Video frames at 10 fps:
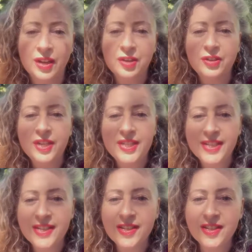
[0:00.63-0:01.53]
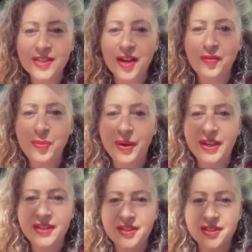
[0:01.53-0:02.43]
Greetings
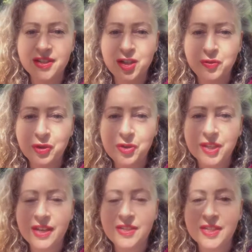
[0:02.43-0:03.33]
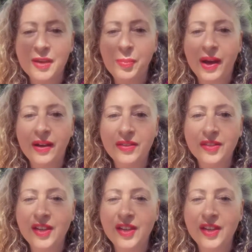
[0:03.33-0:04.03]
everybody, this is Siobhán, the Celtic Empath.